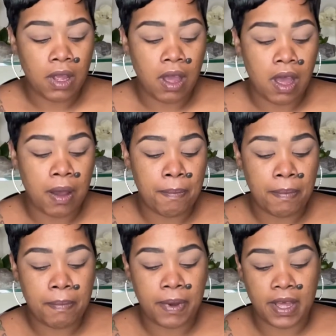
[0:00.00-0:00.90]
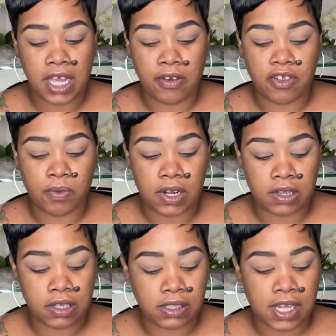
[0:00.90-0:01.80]
But here's what it
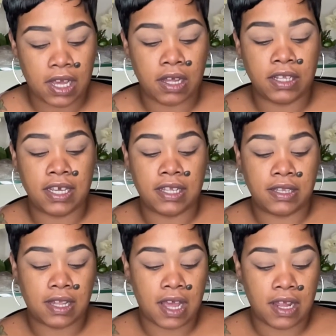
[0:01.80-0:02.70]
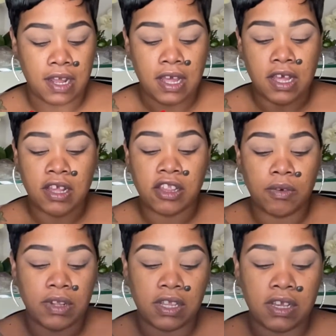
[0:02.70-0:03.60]
looks like on the inside. So
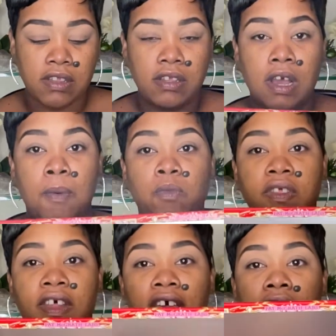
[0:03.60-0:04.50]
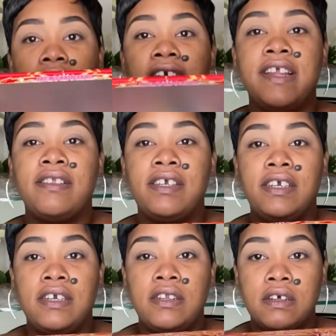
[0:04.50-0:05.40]
it does come with
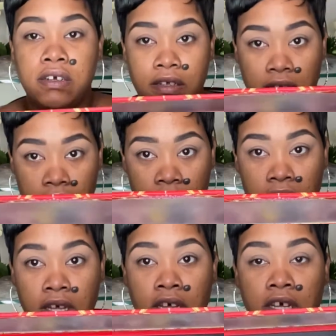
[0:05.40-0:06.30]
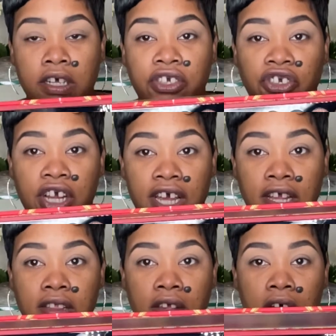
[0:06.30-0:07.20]
18
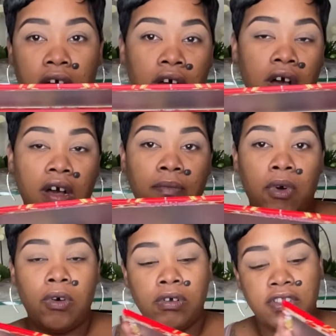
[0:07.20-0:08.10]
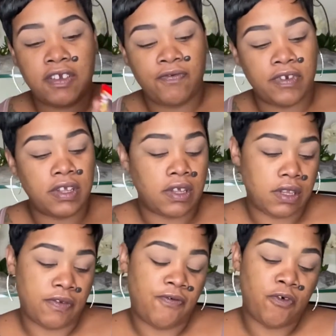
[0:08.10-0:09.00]
shades, all different
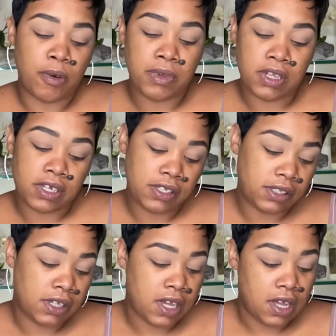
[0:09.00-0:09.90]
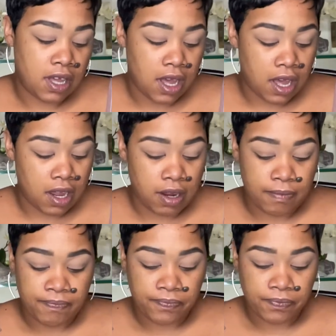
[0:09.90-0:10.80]
formulas. And